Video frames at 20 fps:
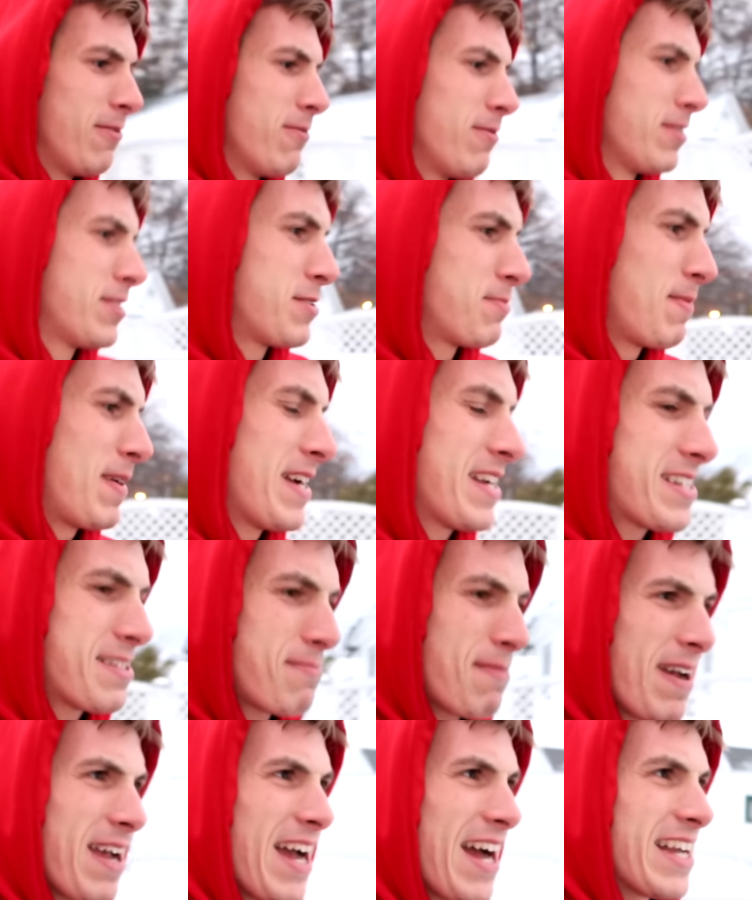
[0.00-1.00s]
which makes
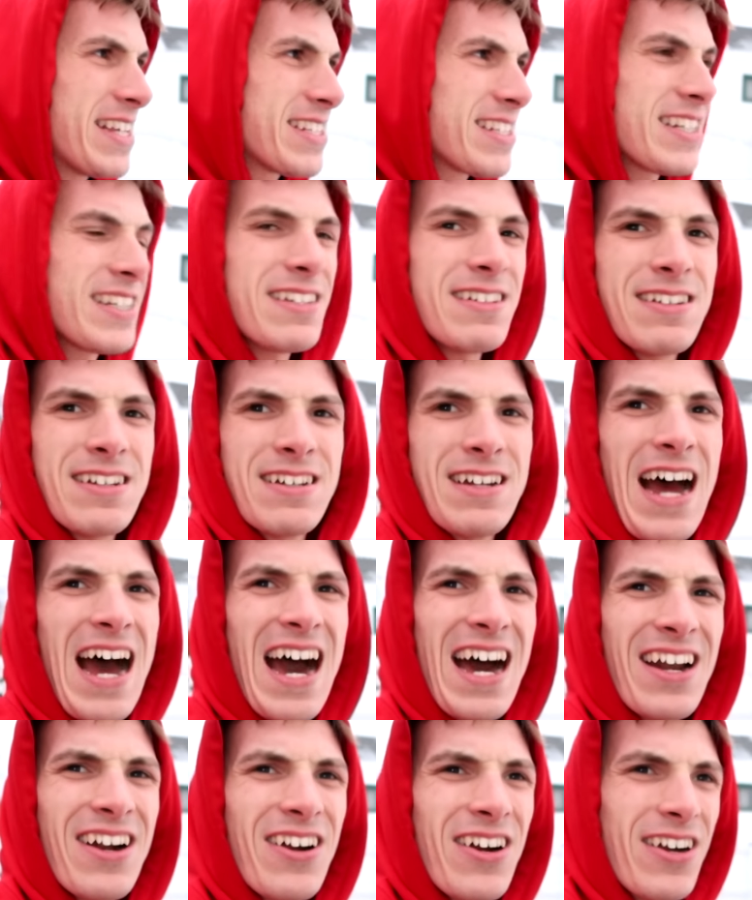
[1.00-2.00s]
my engine
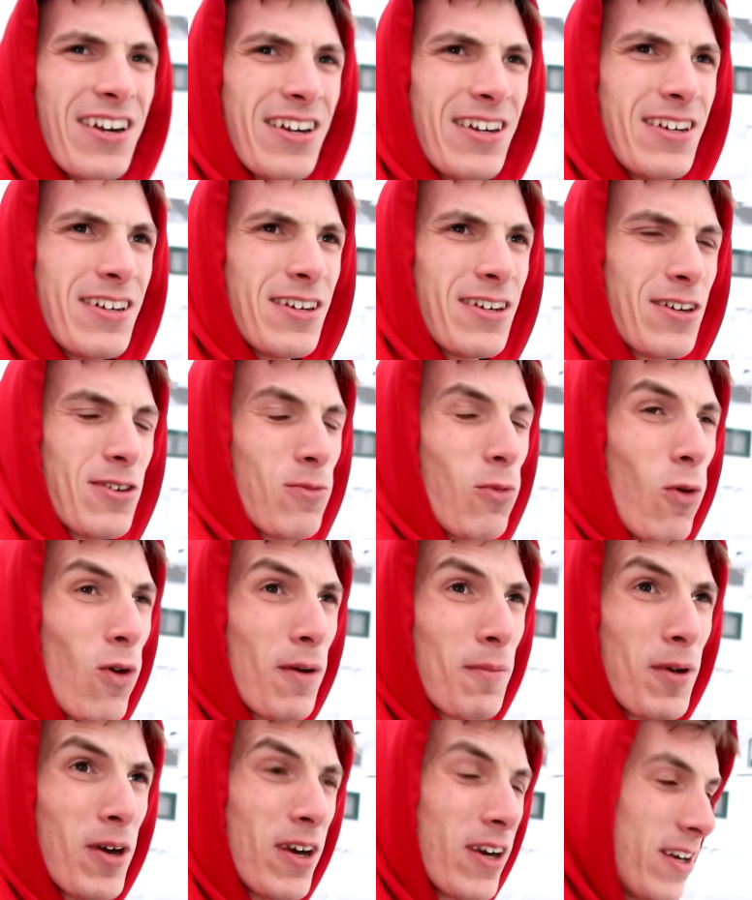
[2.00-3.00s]
hotter or
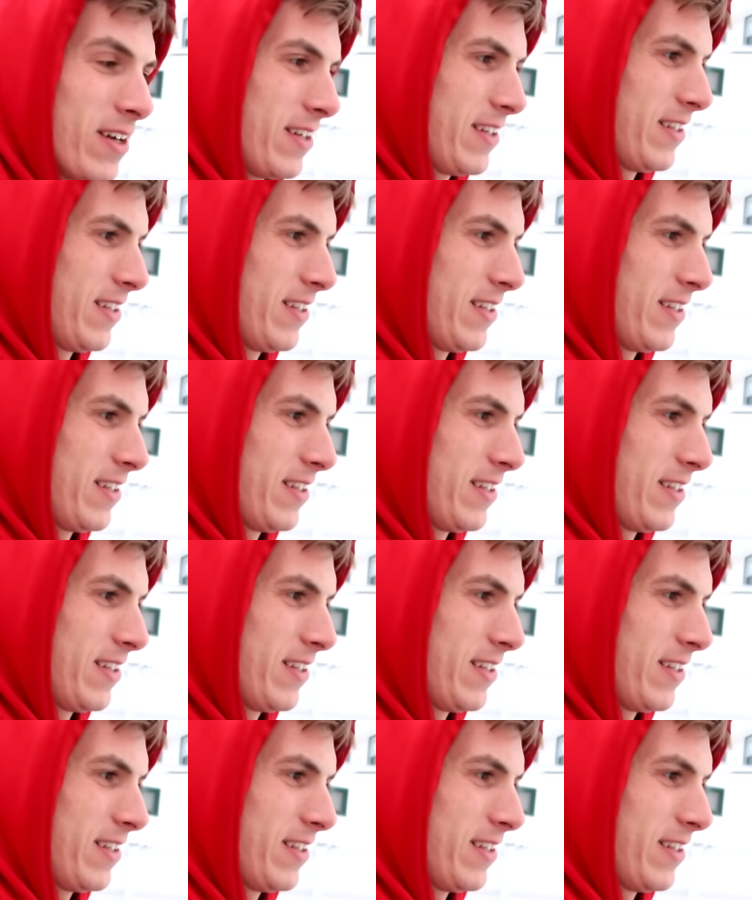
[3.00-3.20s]
warmer.